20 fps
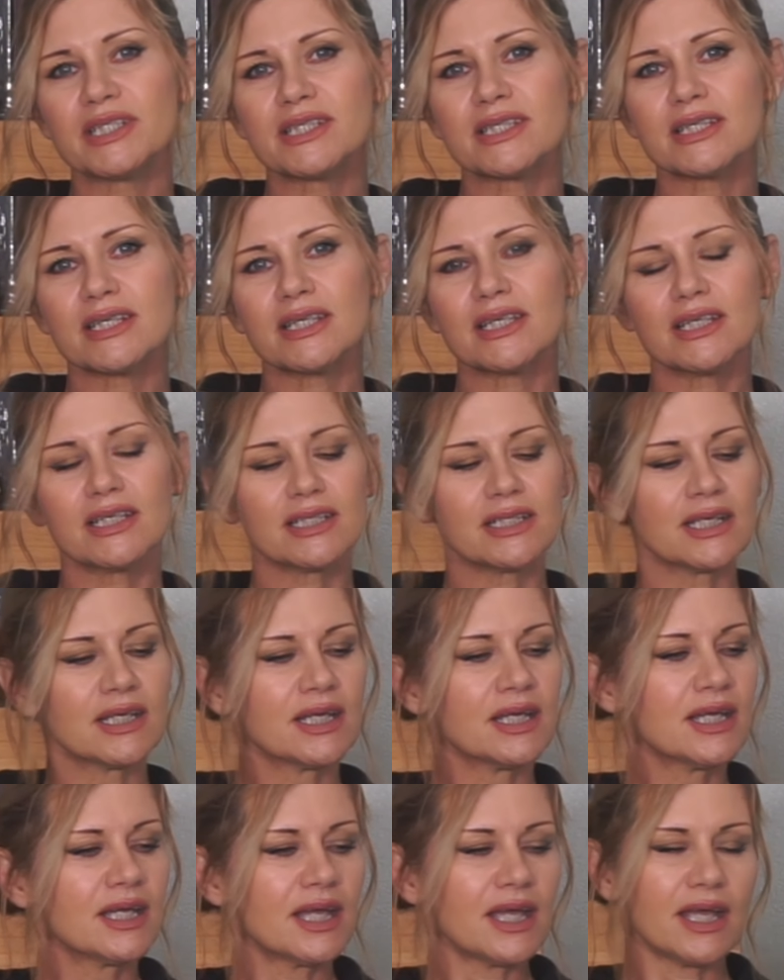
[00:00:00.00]
seed
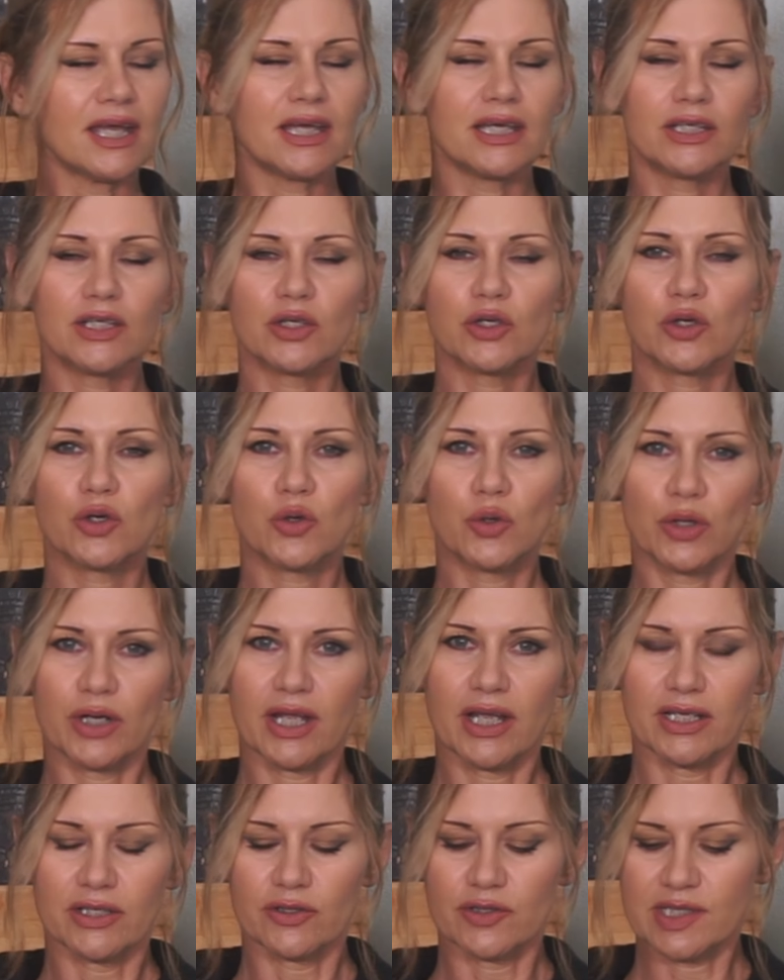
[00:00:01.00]
and
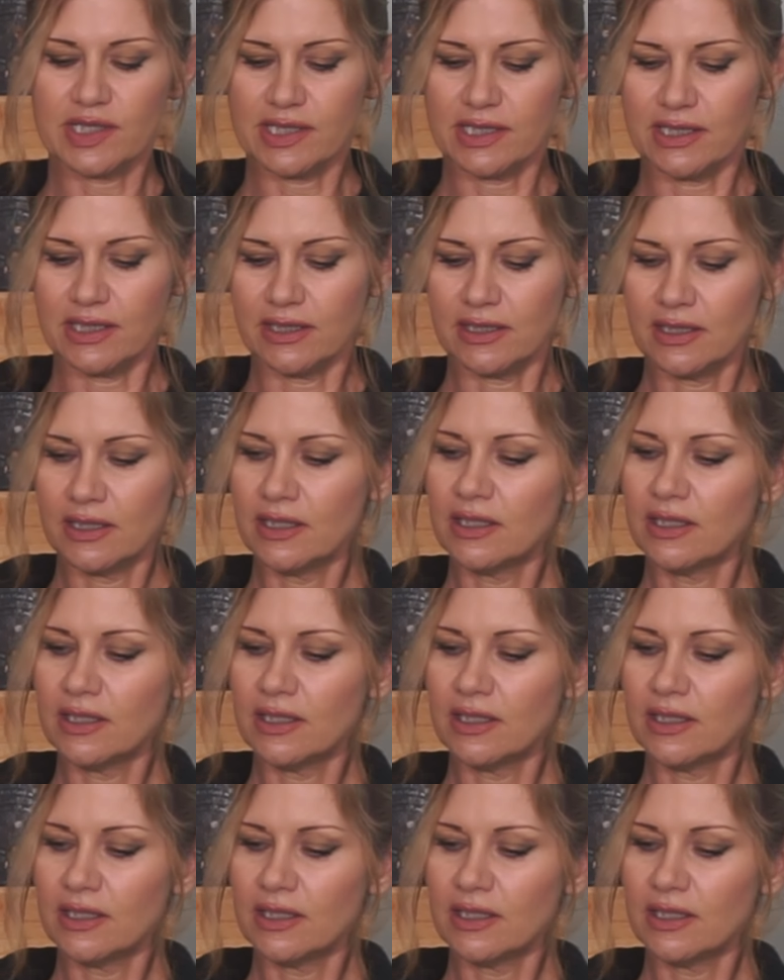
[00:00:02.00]
coriander seed.